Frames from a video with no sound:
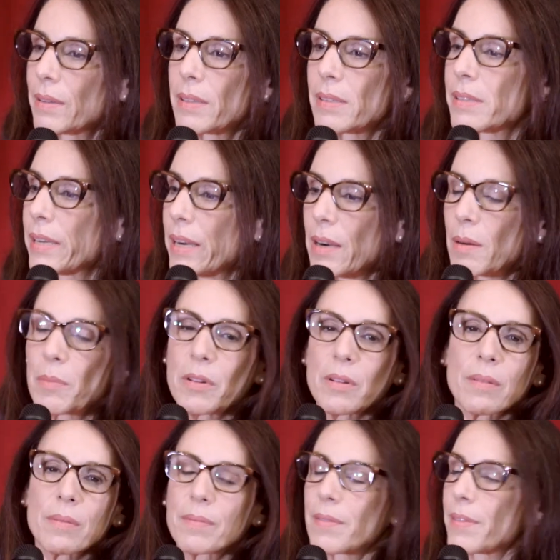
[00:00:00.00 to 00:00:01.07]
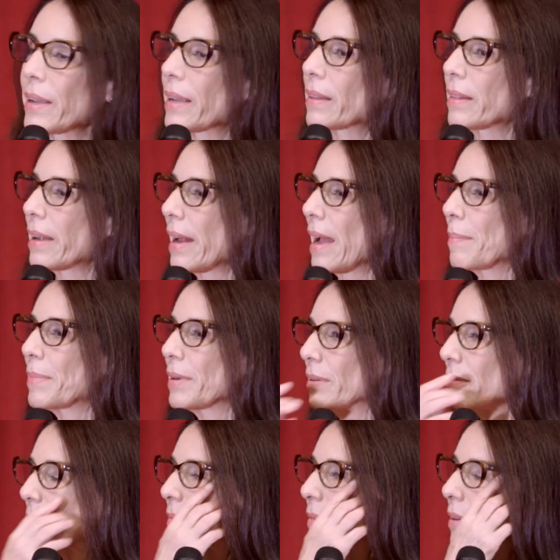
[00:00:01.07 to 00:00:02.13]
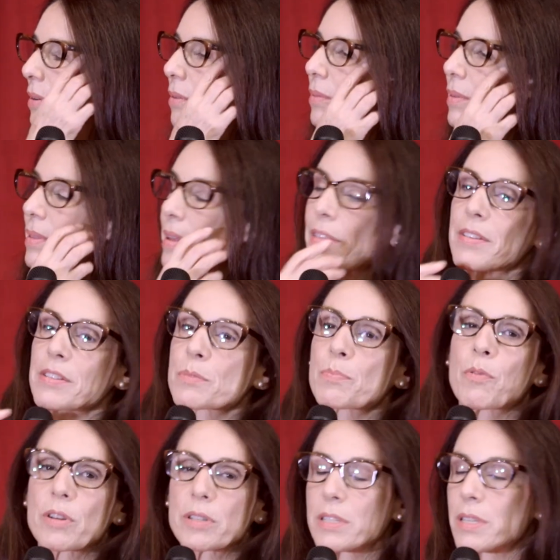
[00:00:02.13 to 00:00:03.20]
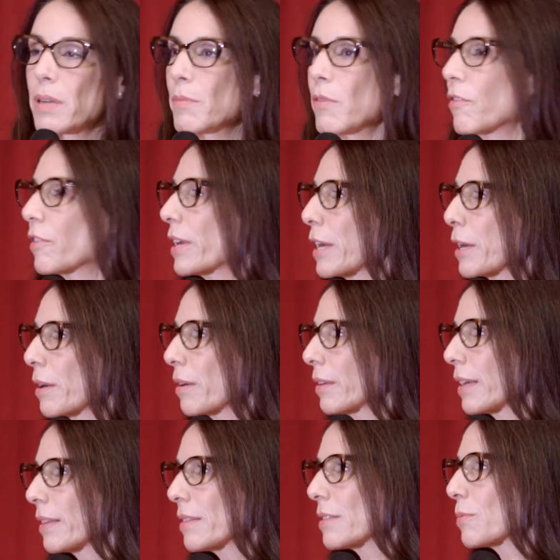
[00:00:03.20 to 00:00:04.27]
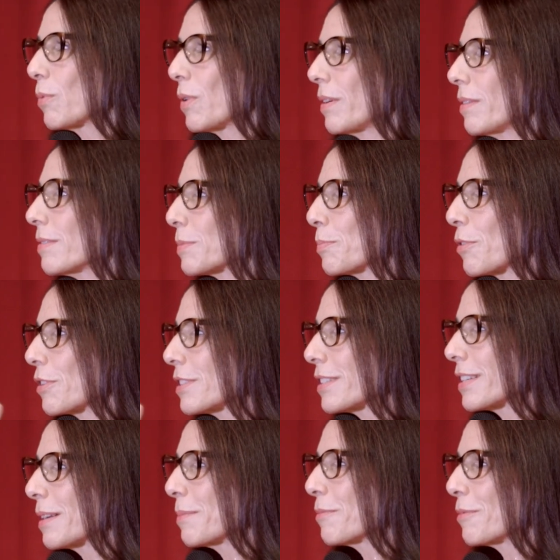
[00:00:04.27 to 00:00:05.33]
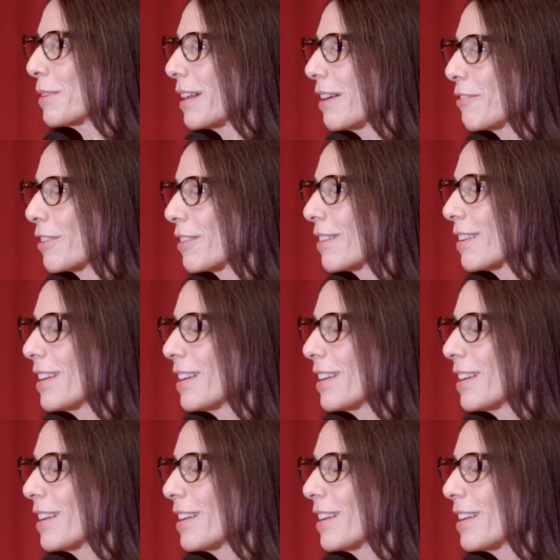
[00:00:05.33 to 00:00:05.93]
this terrible thing that happened, at this sports team over here, like this one sports team, whatever.